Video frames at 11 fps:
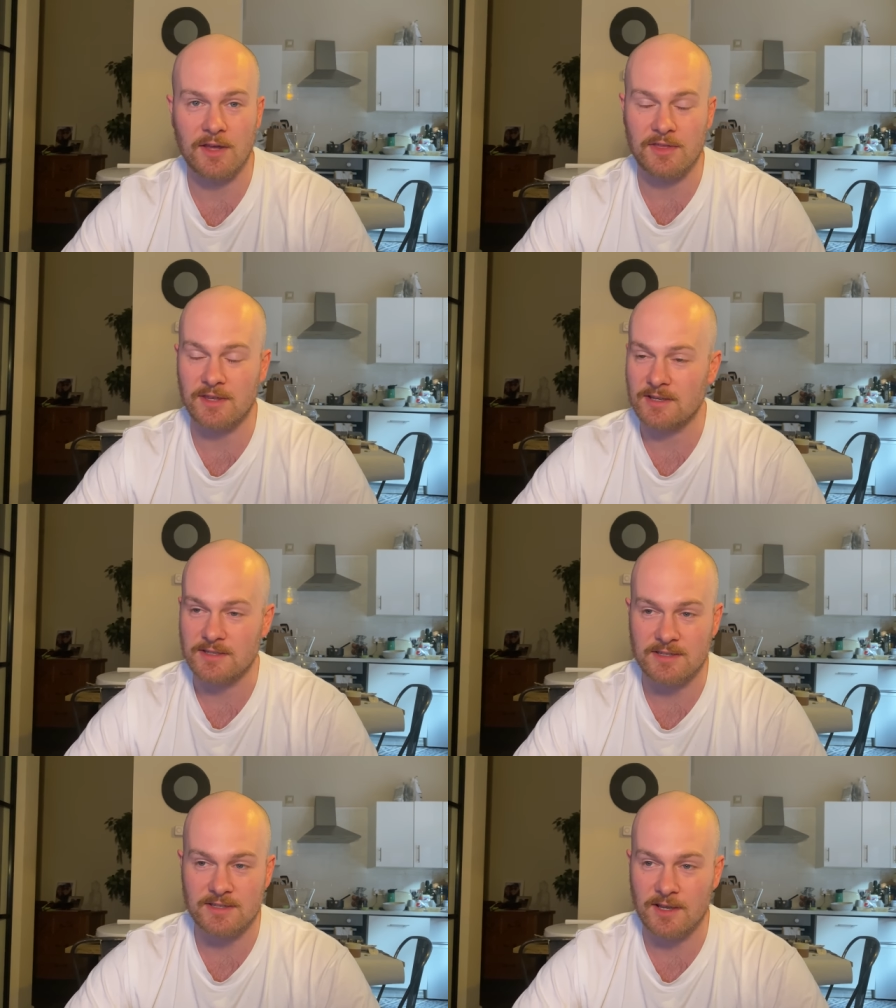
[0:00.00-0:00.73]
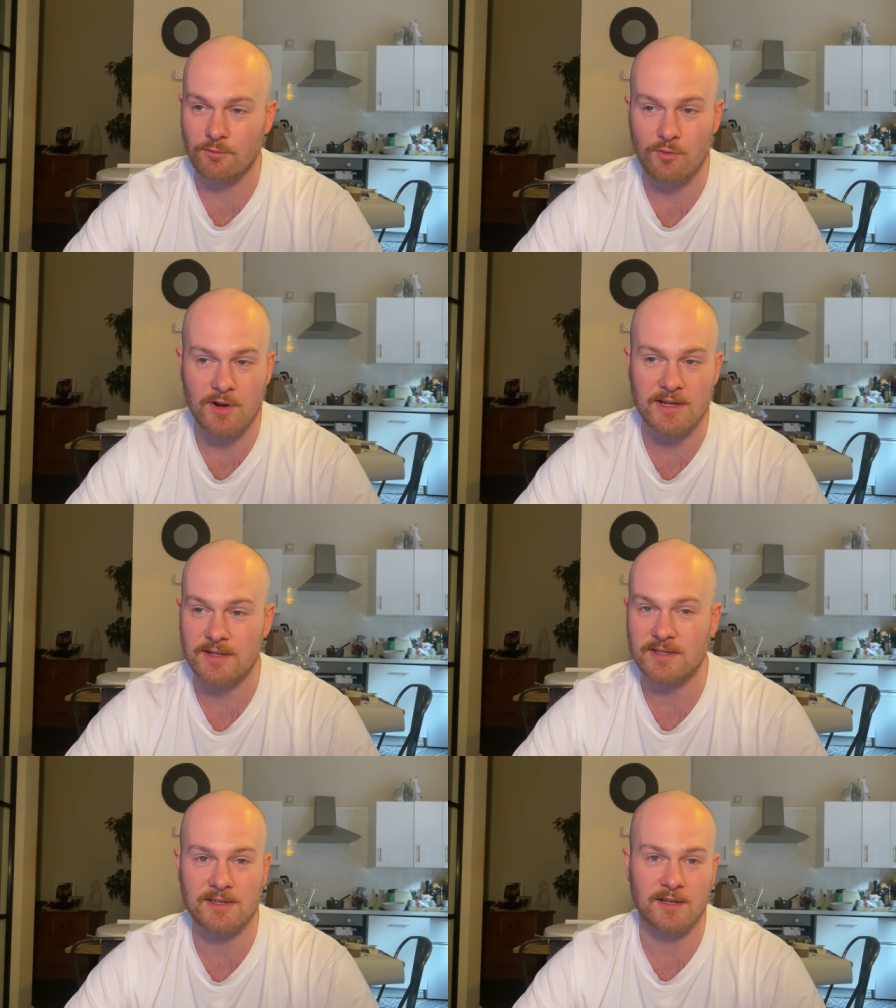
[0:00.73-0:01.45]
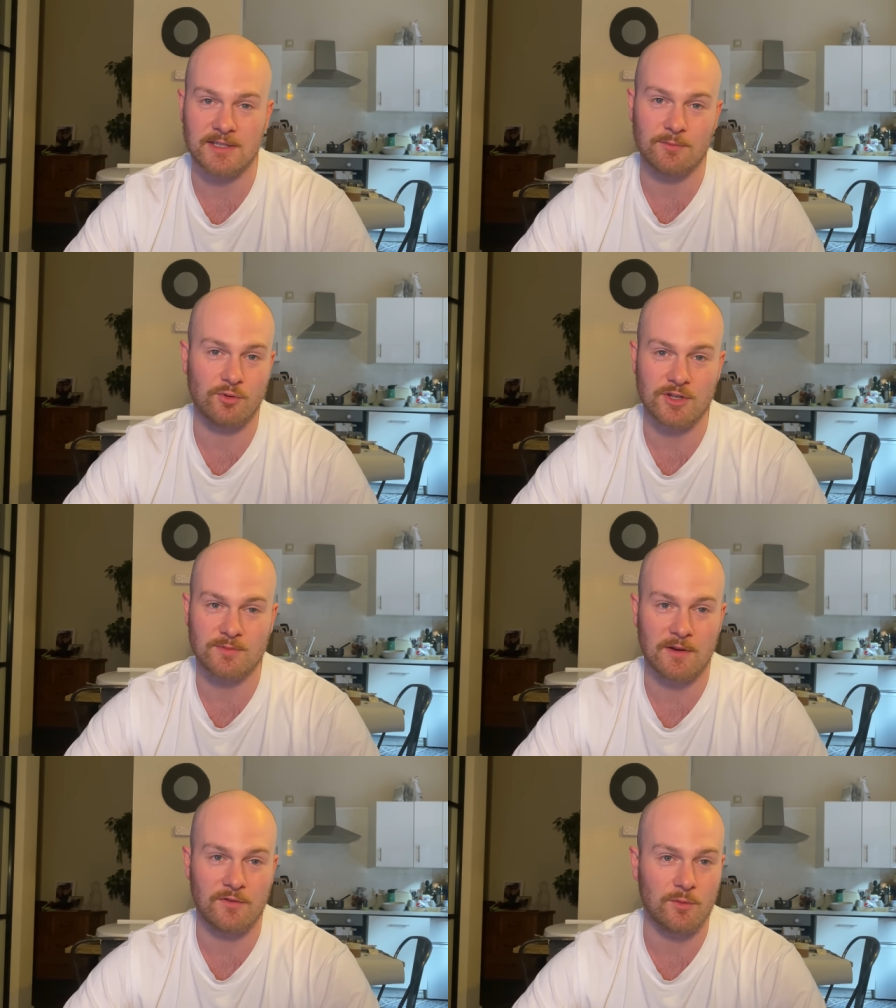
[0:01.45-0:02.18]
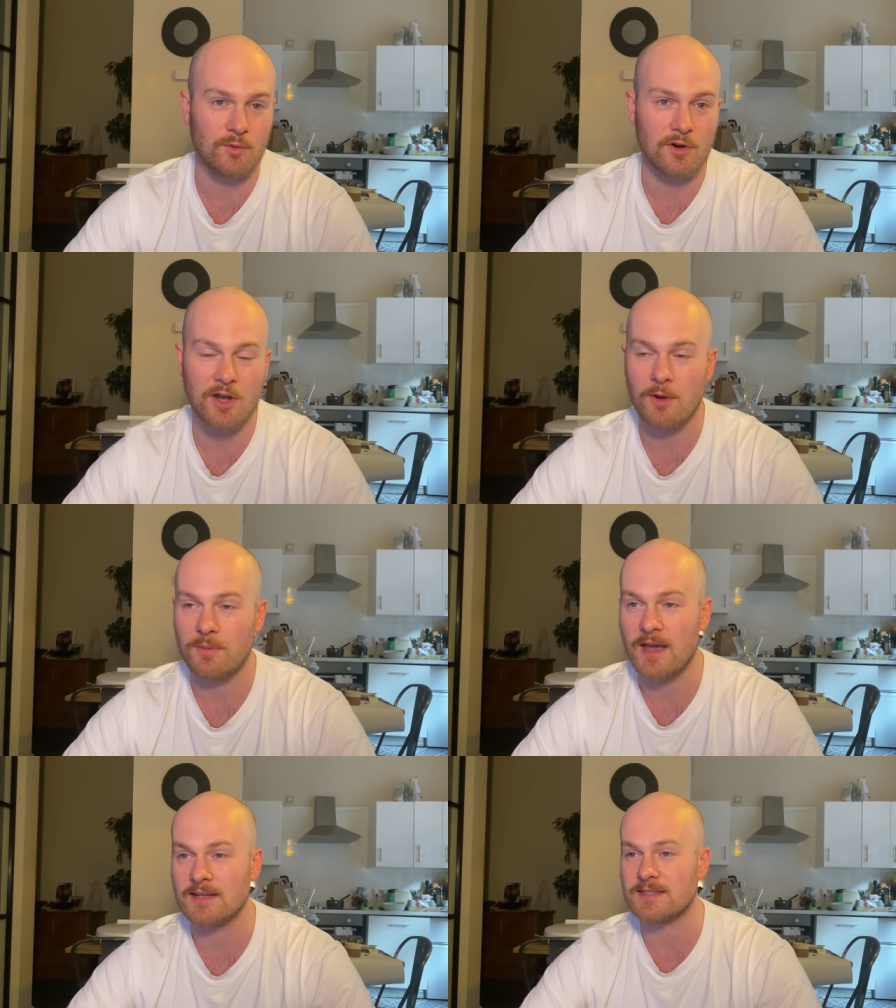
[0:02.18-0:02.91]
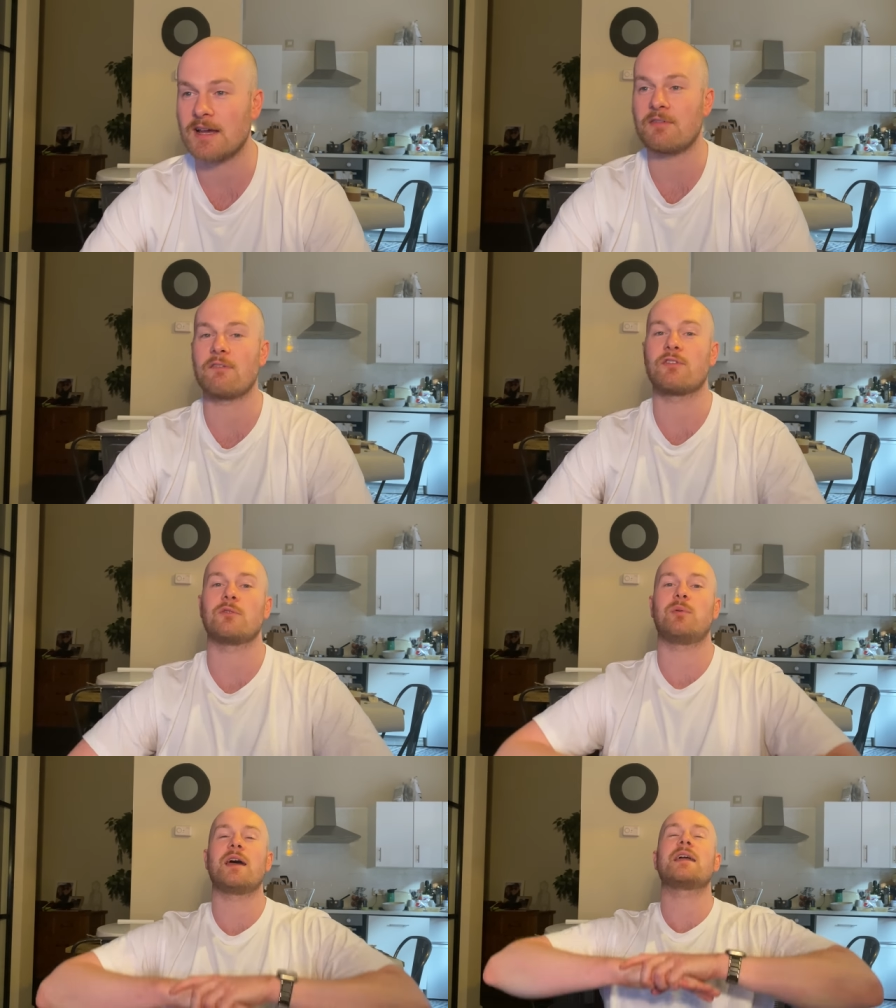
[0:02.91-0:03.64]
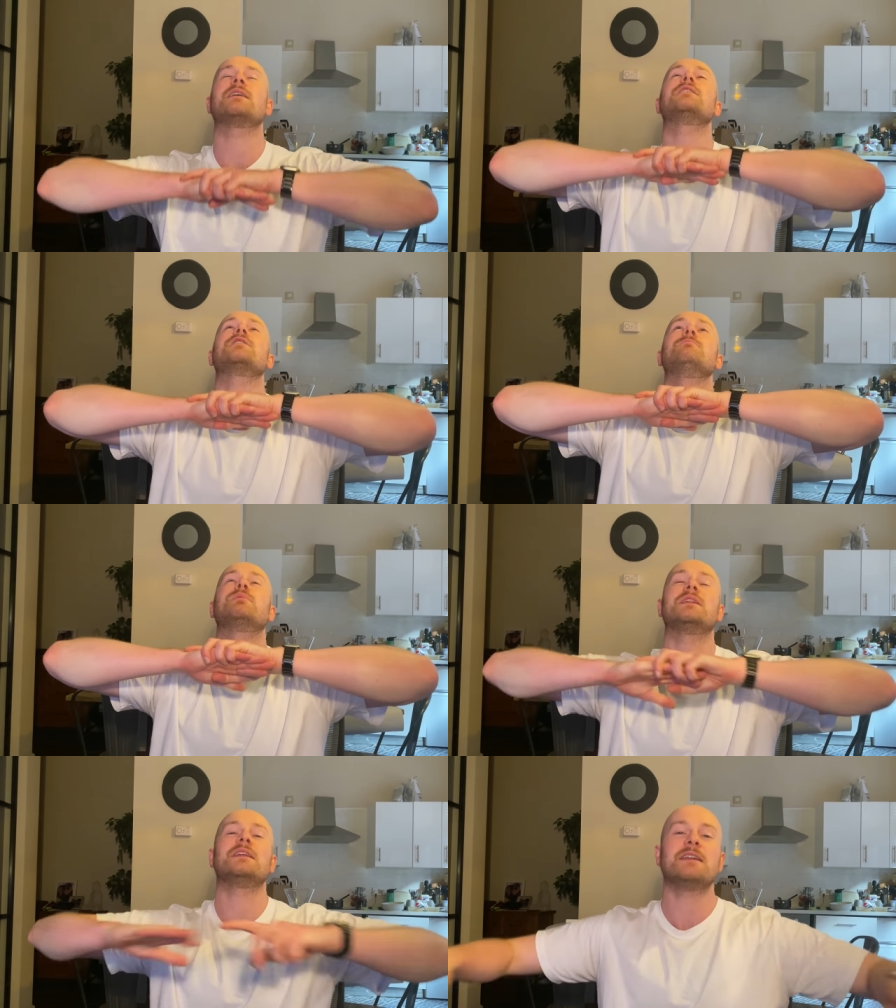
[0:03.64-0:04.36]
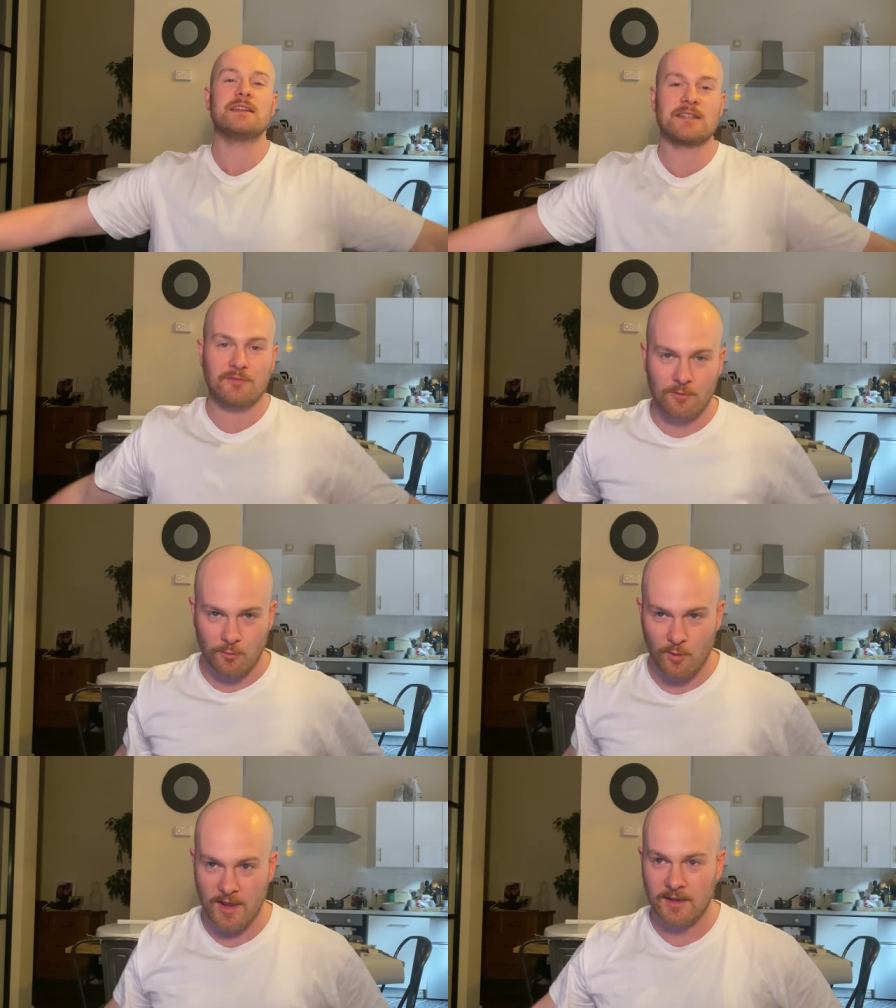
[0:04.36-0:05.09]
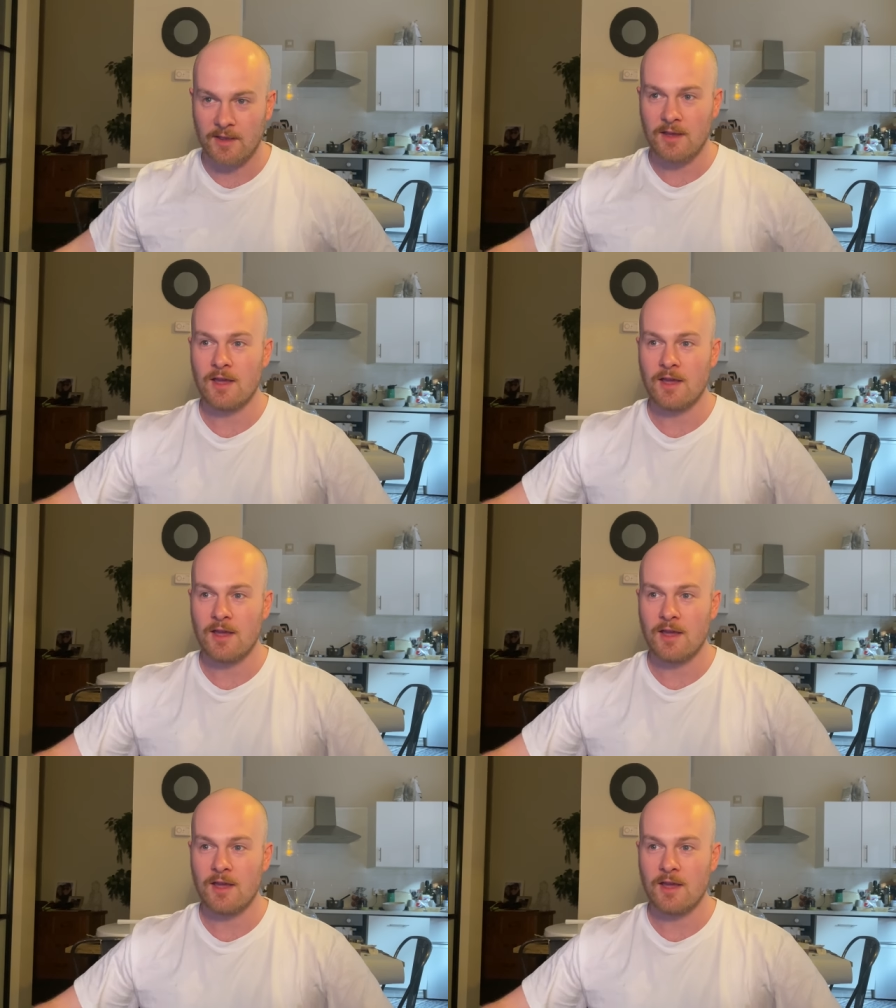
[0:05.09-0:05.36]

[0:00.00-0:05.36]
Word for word: I think he's a really exciting prospect for the World Cup. He has South Africa playing in a completely different way.